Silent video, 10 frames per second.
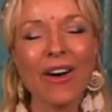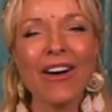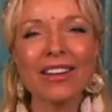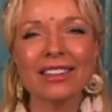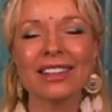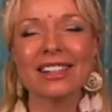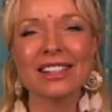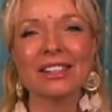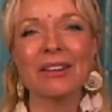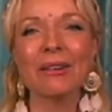on
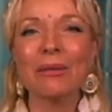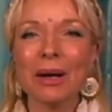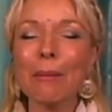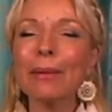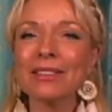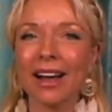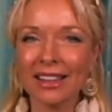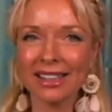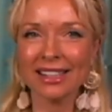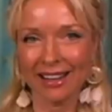this web
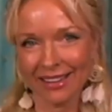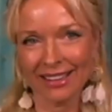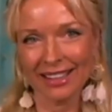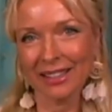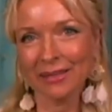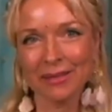satsang.